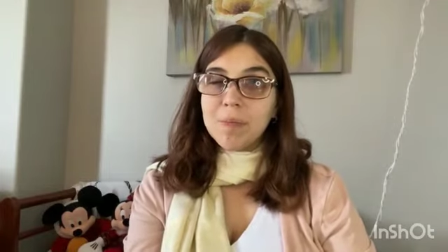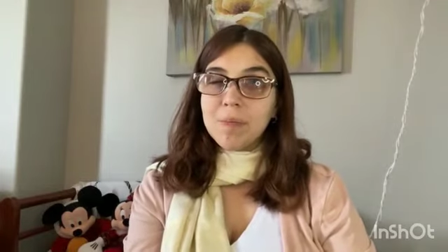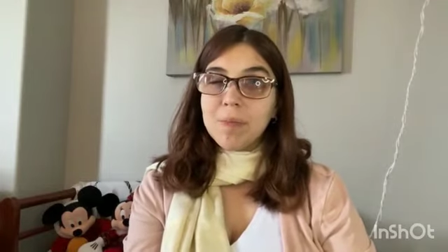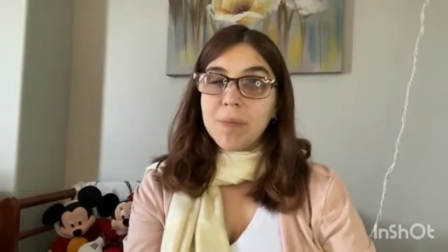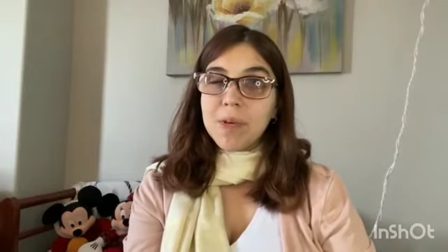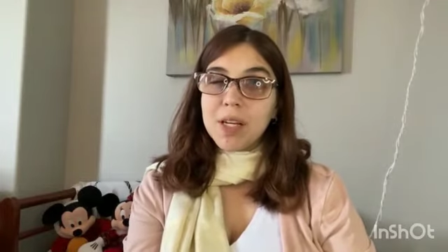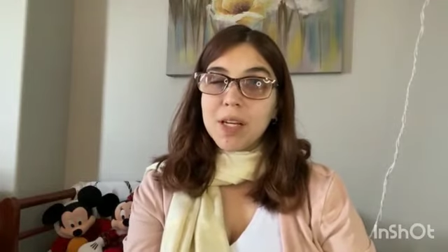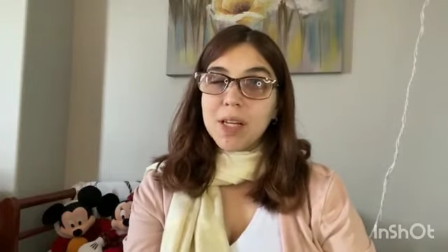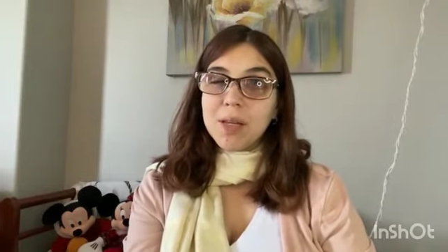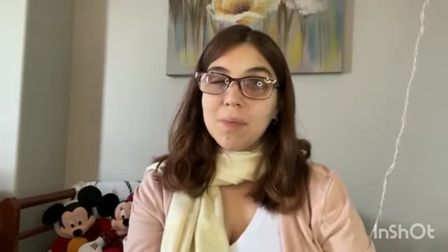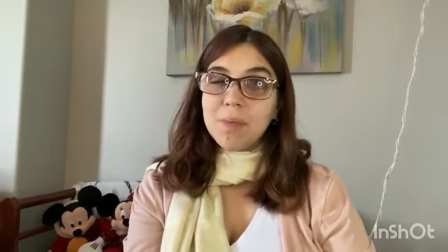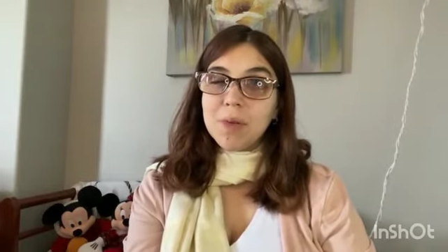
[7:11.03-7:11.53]

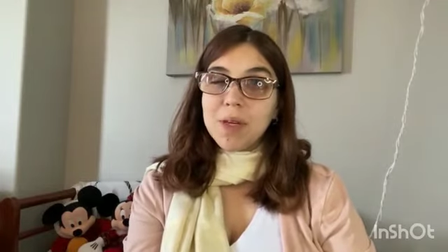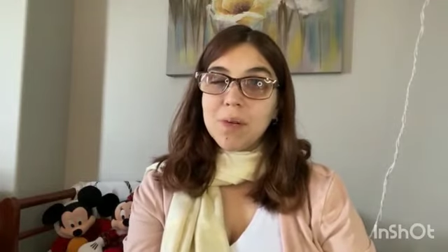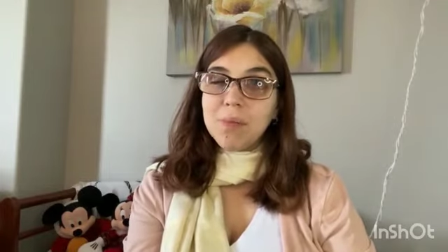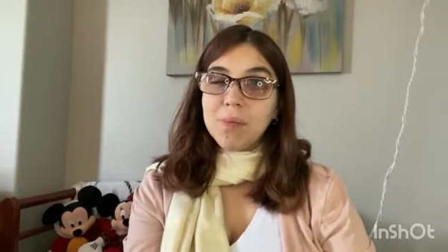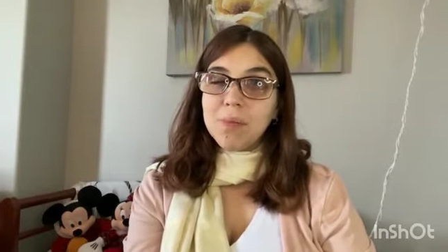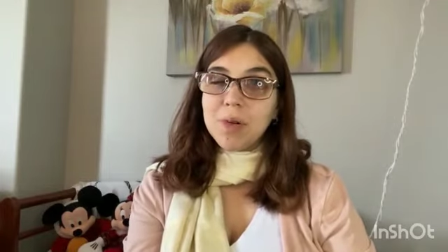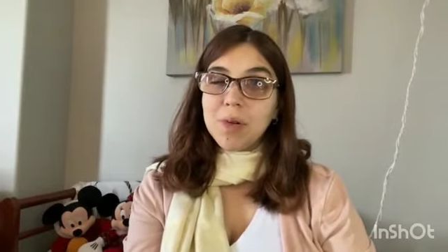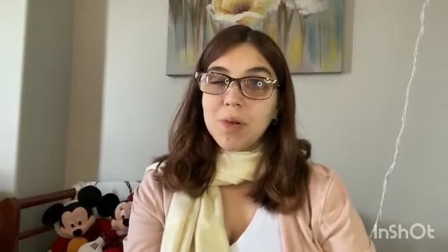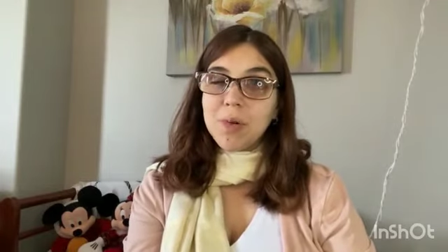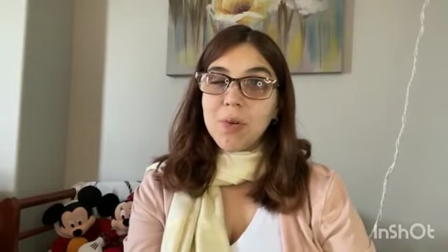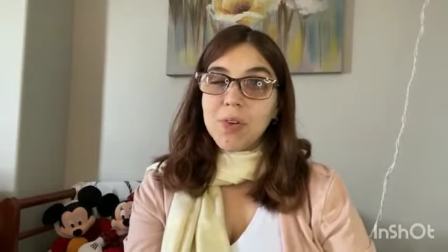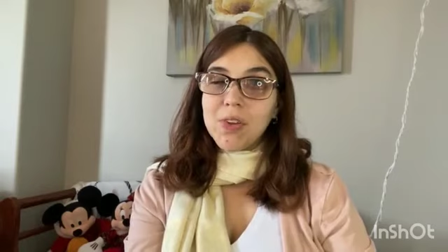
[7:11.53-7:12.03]
Many
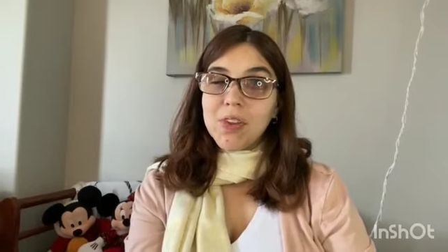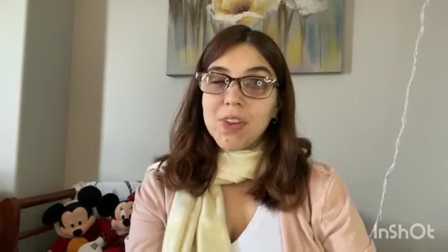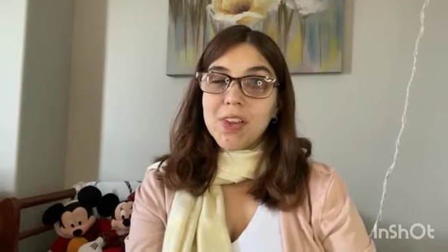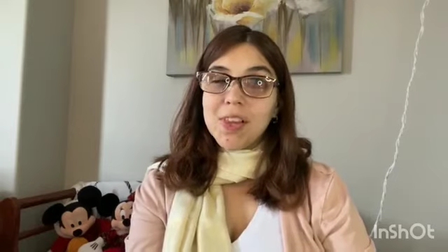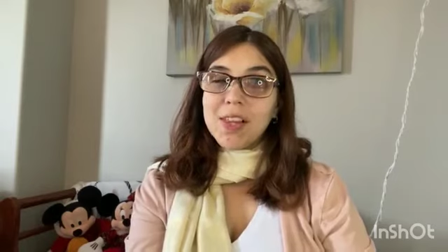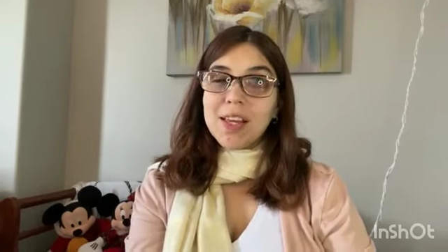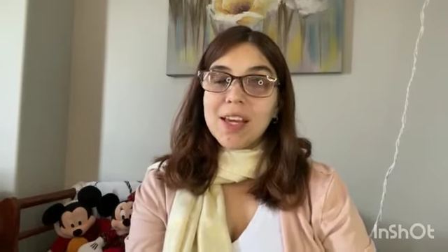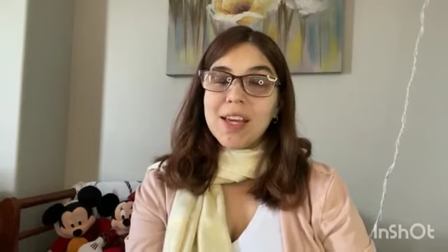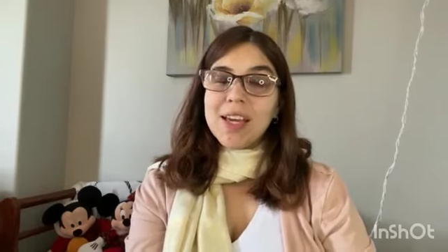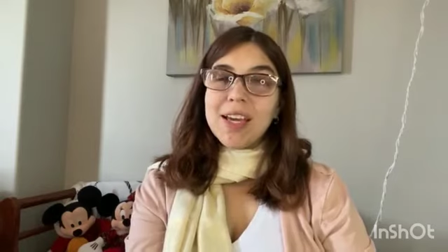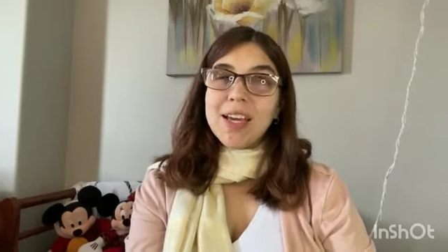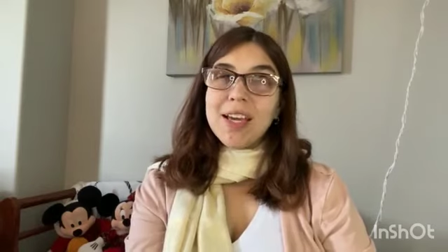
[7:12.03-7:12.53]
people will
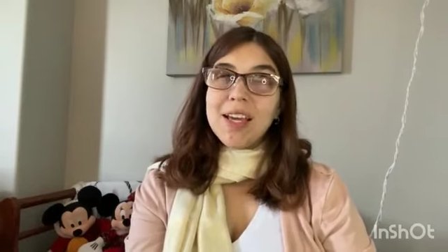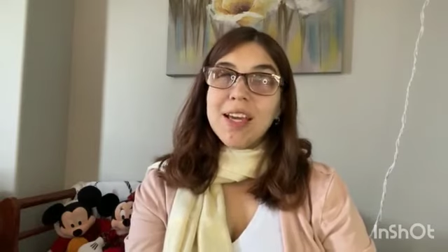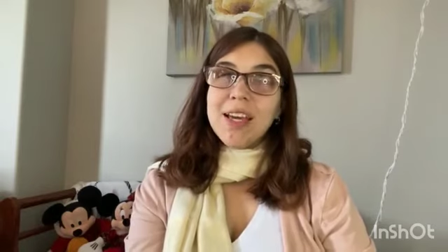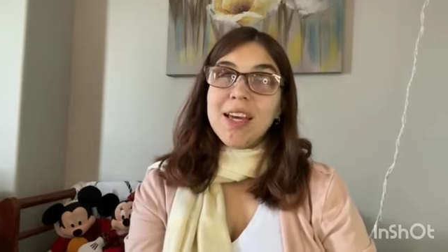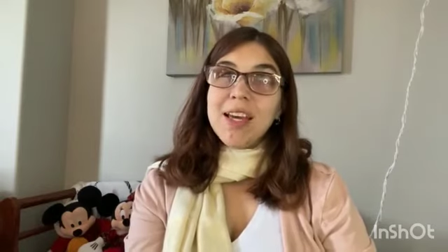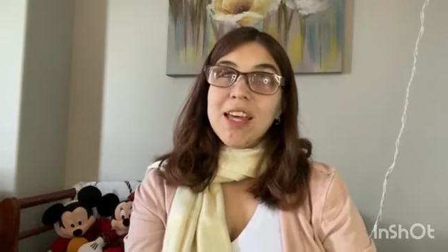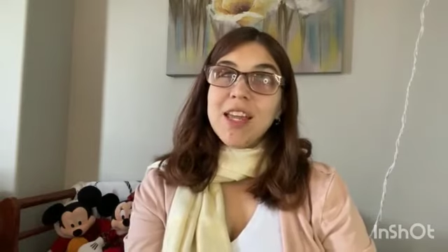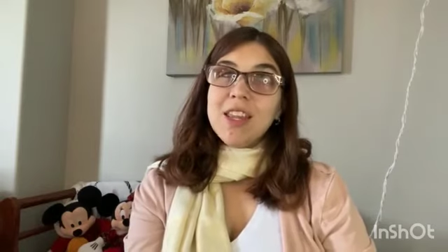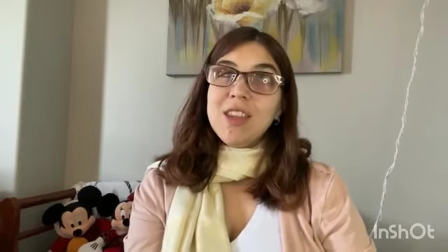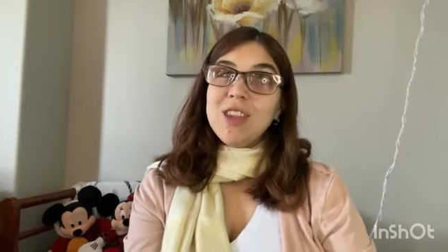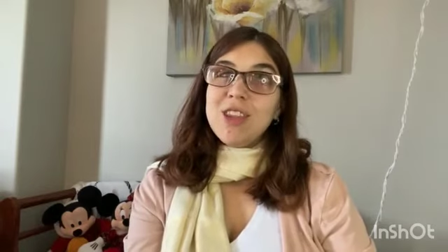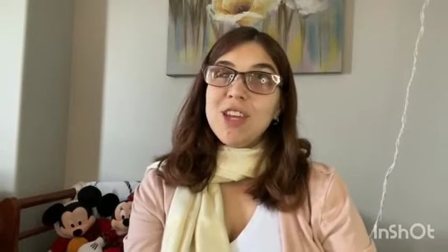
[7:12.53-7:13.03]
say,
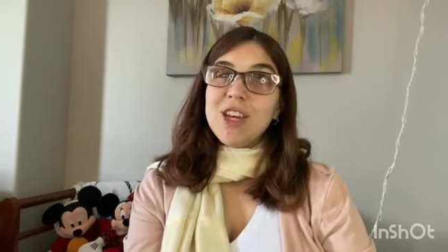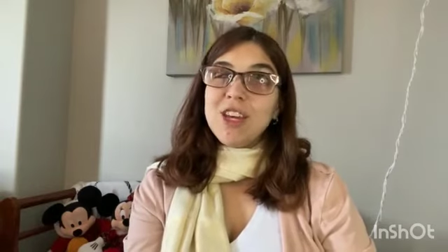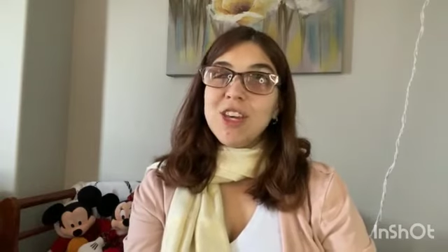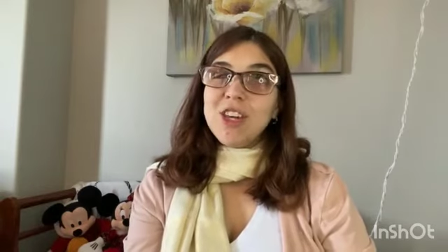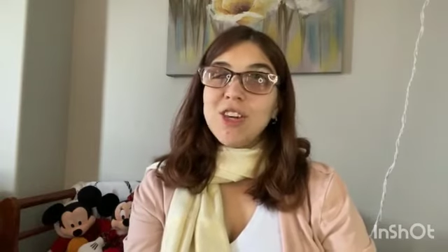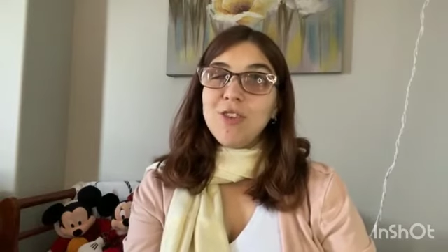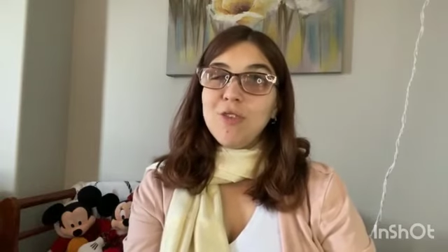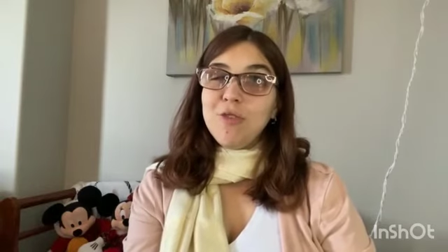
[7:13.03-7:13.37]
thank